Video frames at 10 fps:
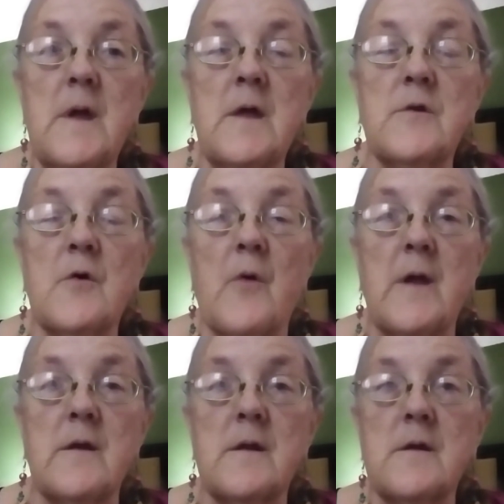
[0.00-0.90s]

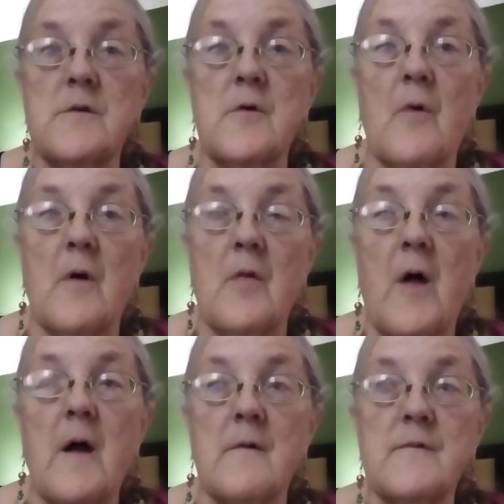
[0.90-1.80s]
integrated into our
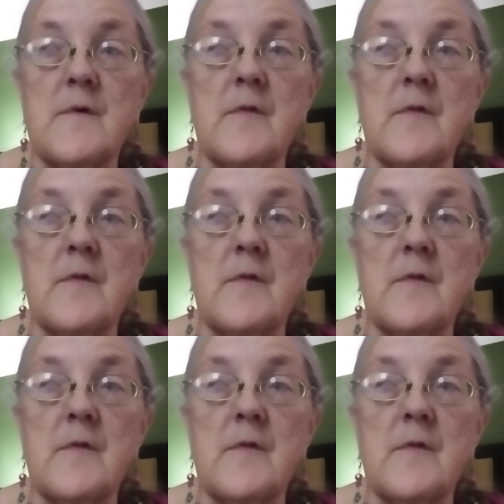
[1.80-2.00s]
lives,